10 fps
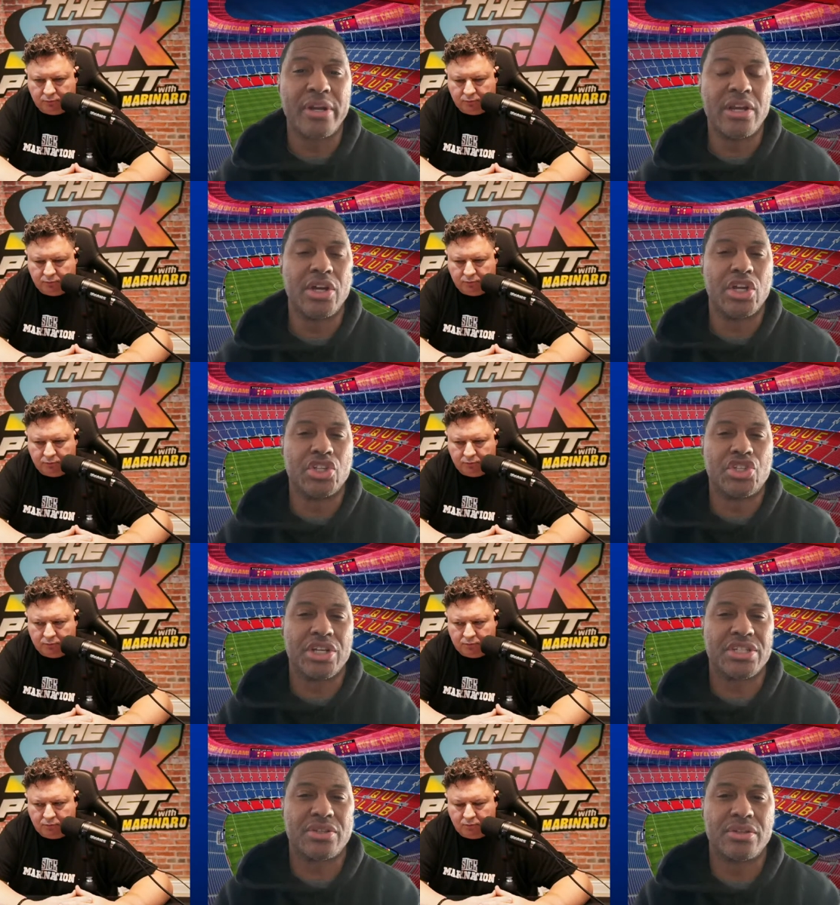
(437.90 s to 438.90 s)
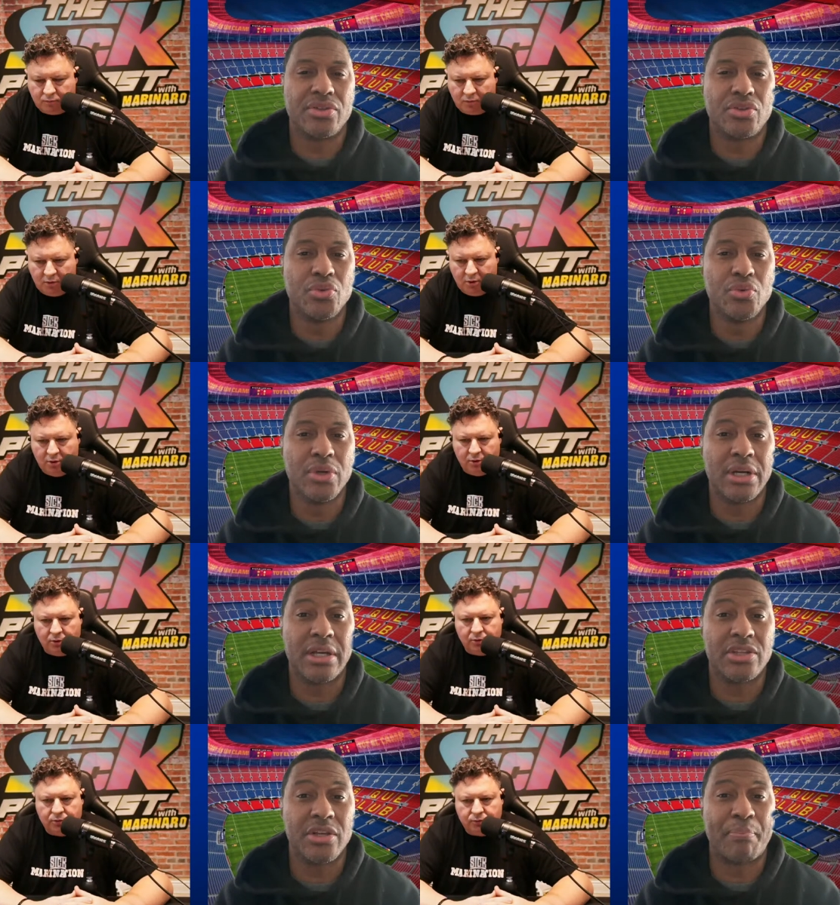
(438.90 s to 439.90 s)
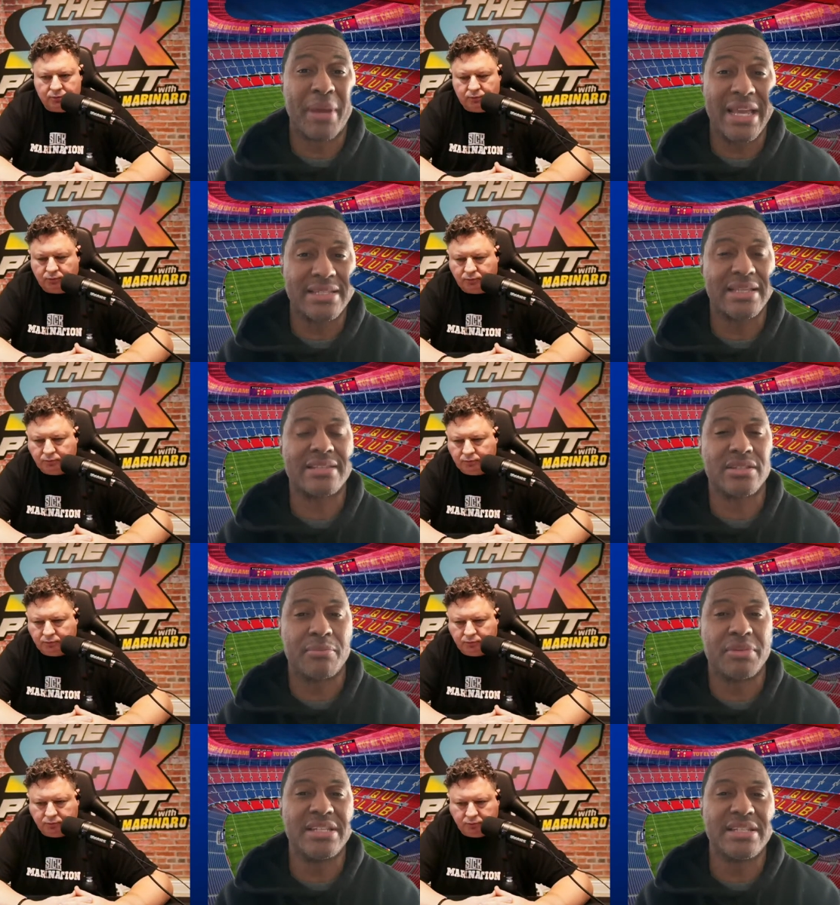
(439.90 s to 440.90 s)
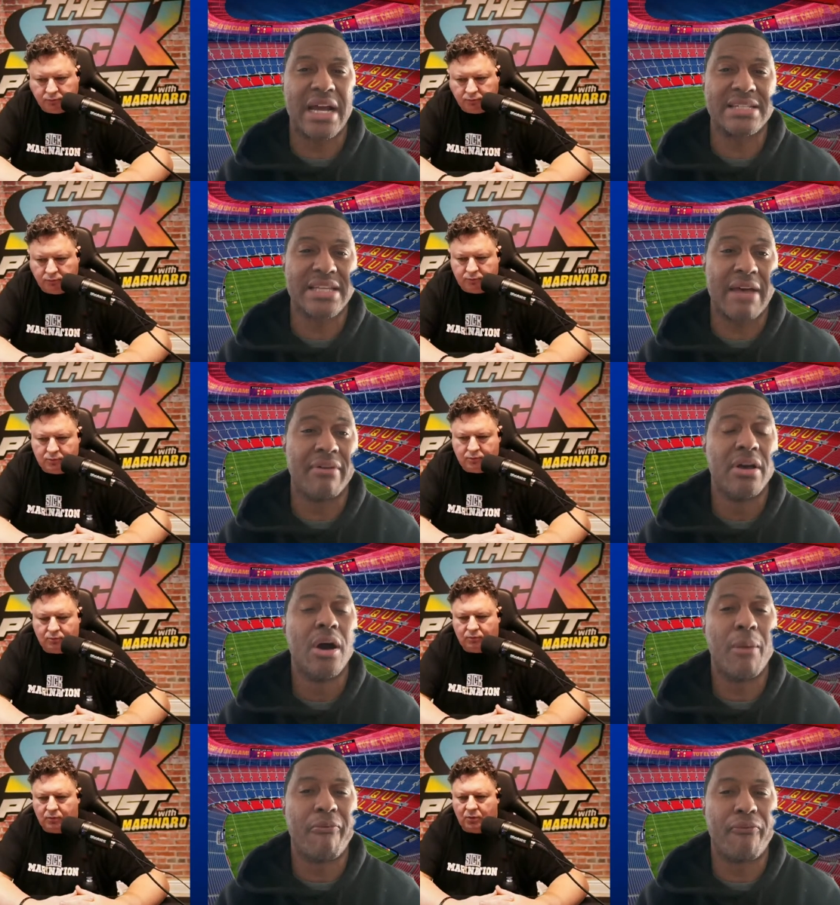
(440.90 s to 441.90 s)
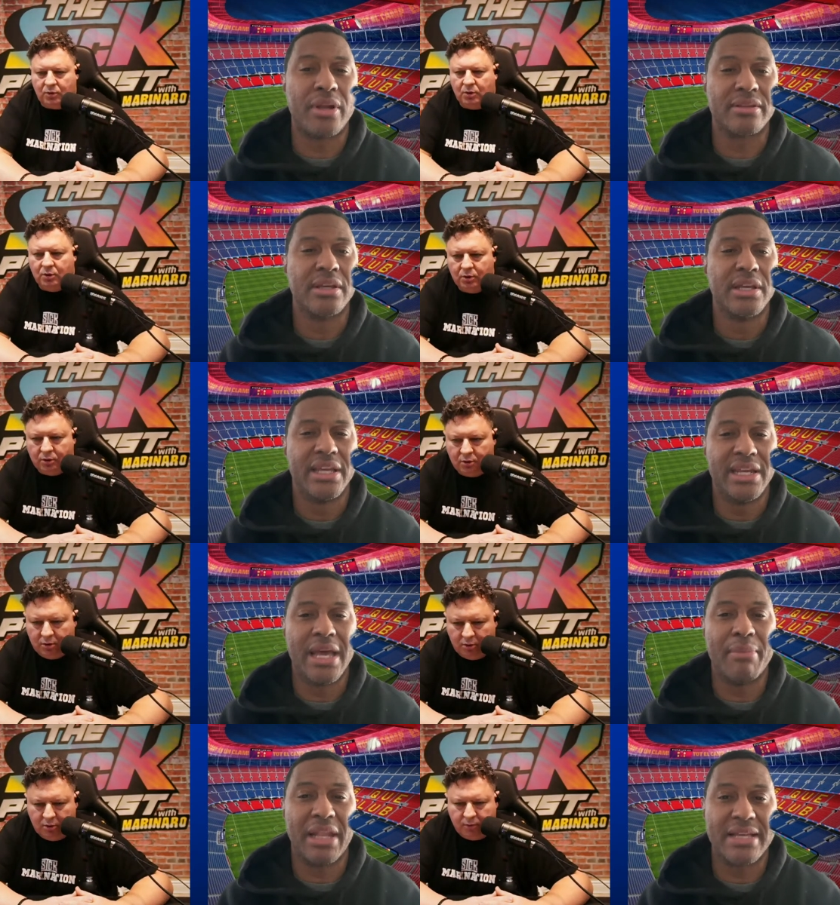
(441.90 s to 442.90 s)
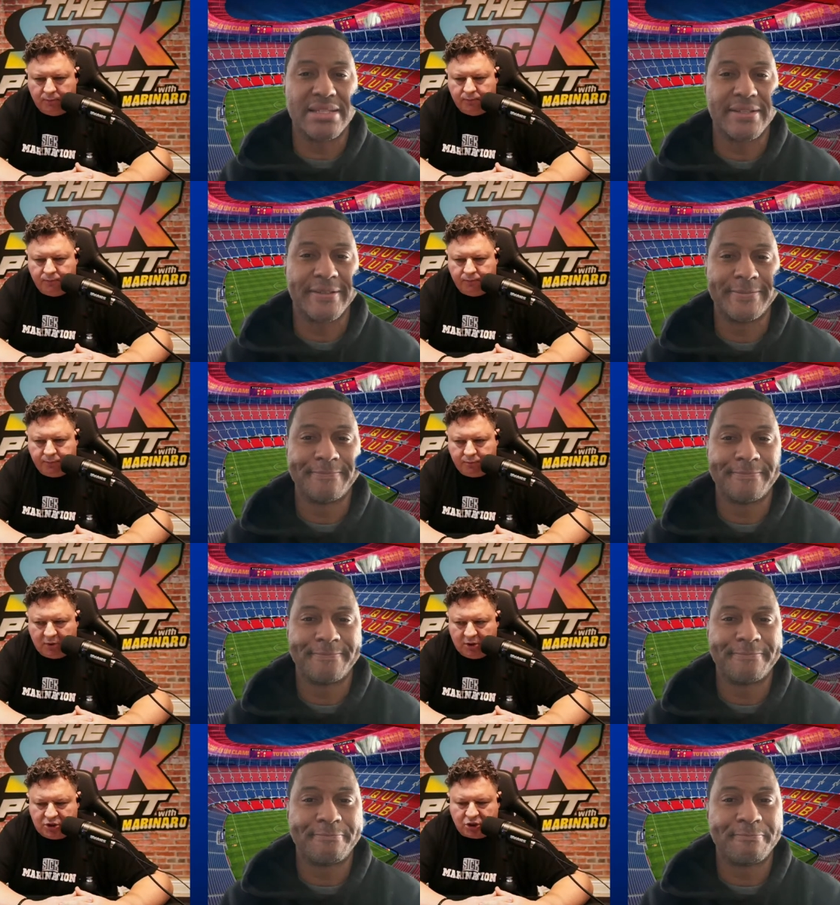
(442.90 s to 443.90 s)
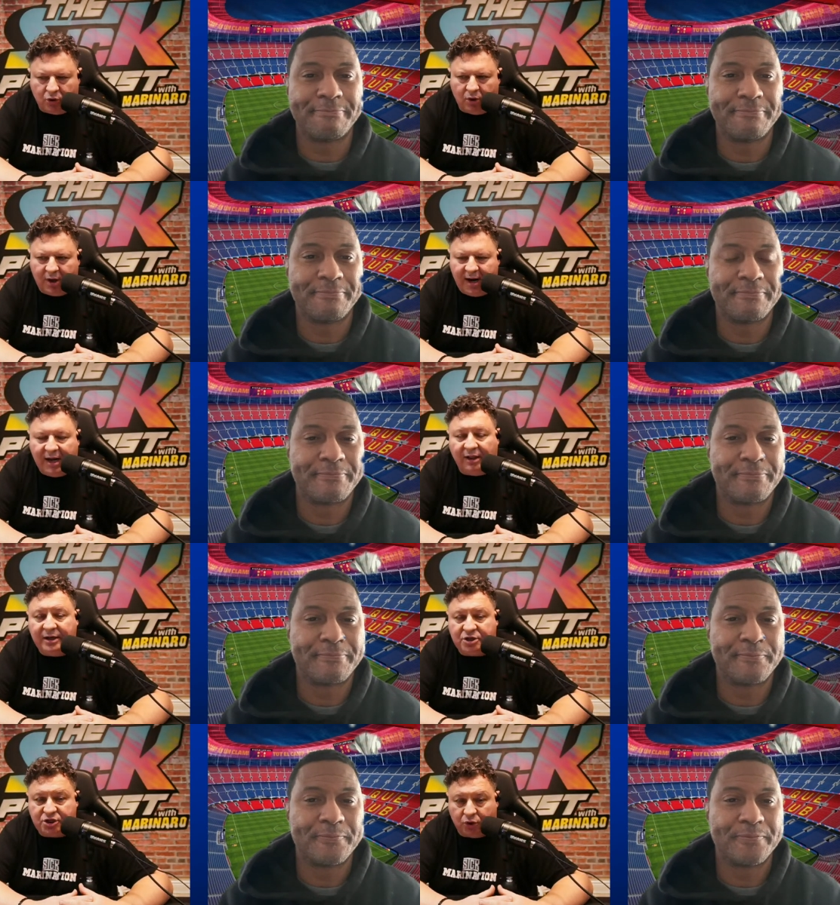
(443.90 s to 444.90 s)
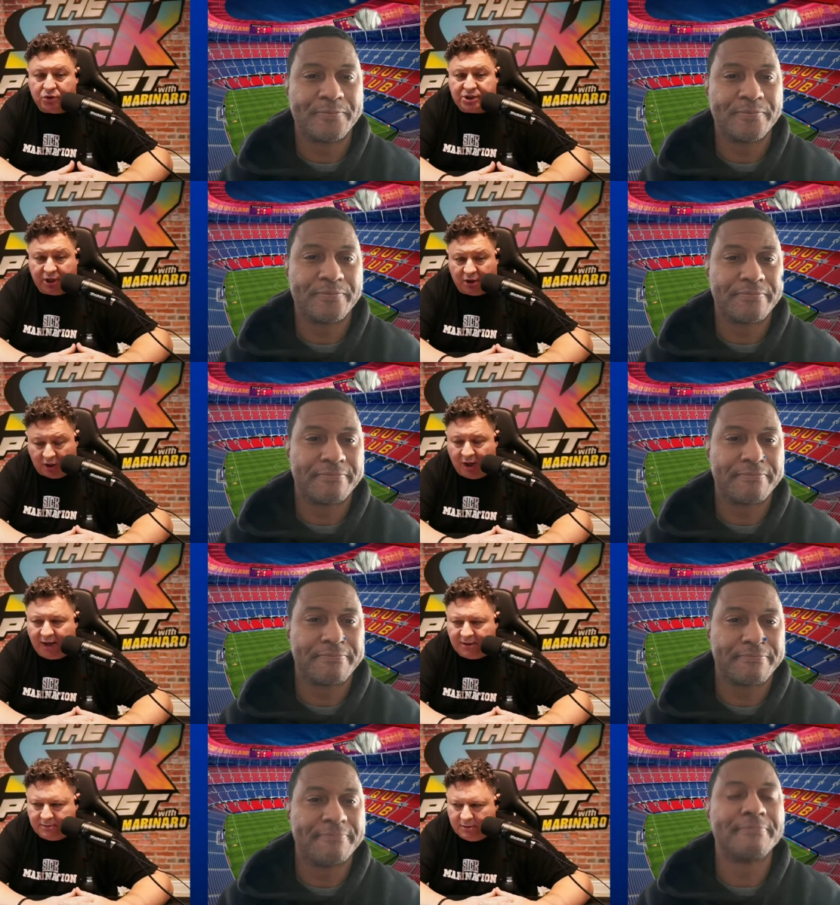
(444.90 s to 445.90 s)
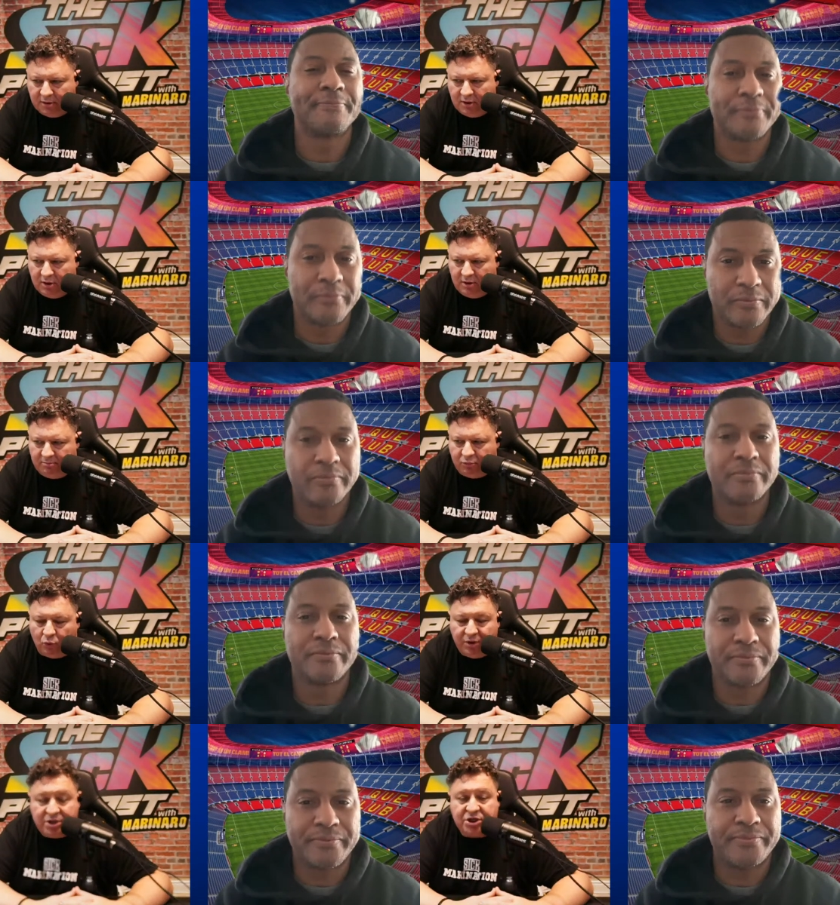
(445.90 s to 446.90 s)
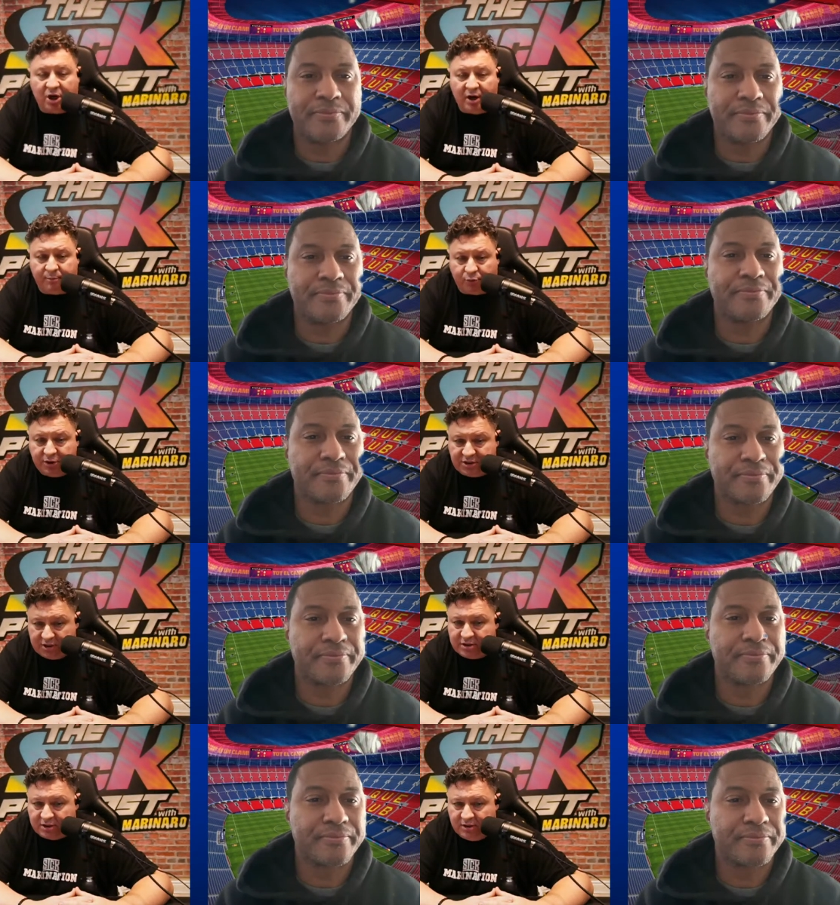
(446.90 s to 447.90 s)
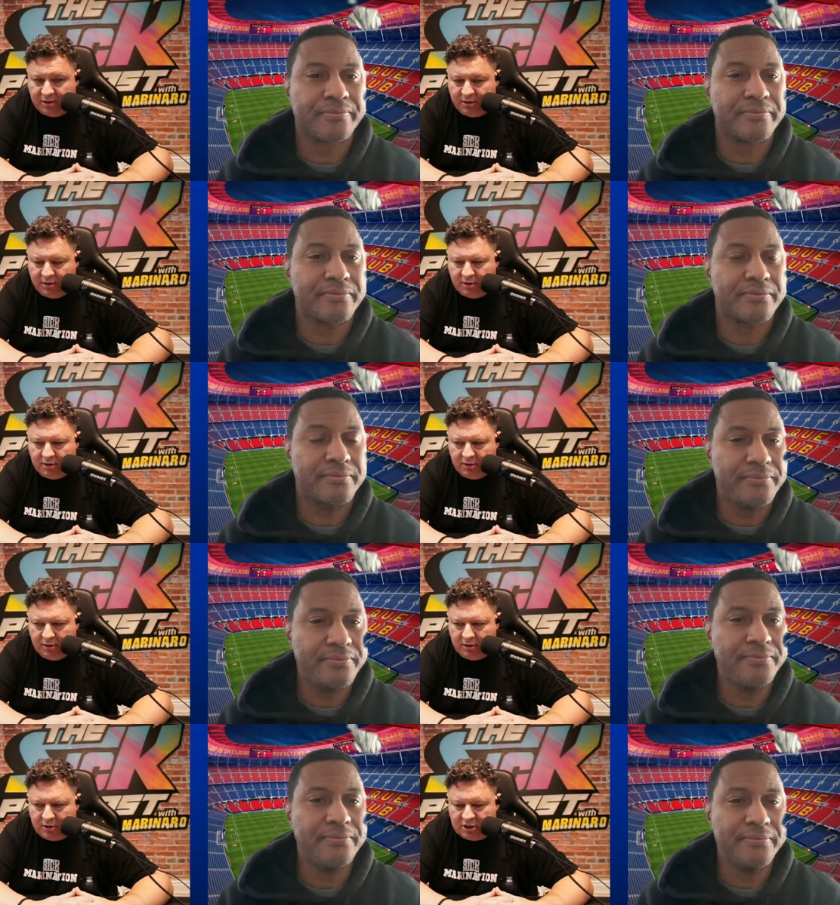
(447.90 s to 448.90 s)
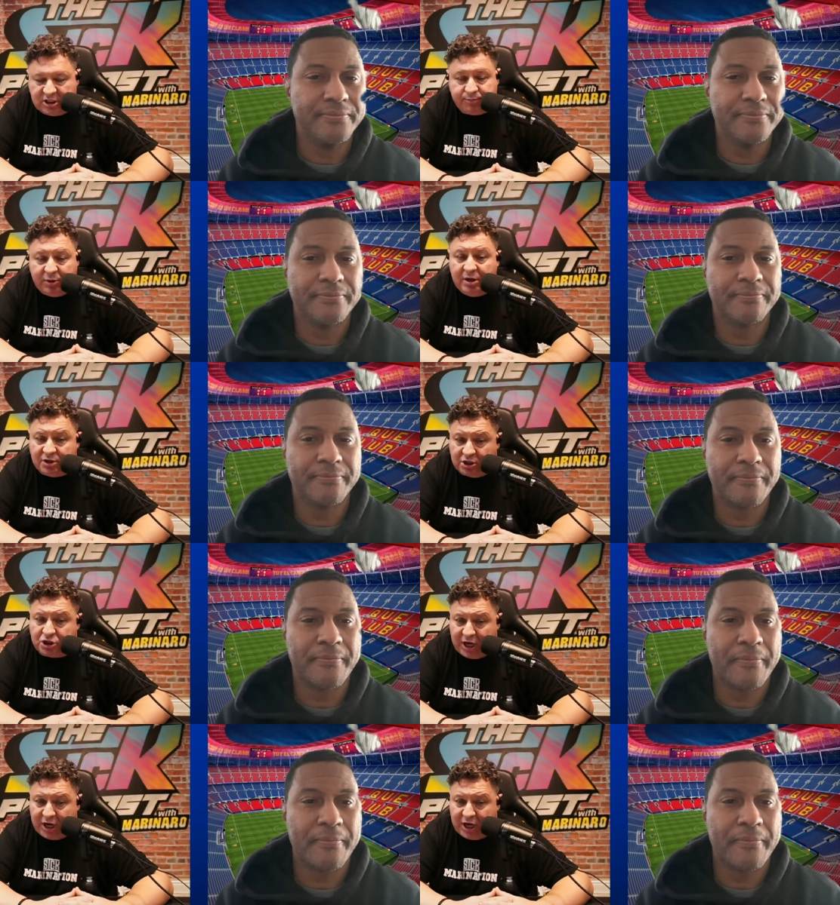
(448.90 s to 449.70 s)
Speaker 1: are they gonna adjust to uh, the pace that some of these guys have up front in MLS?
Speaker 2: So I like Sosa a lot but we saw in preseason, speed is a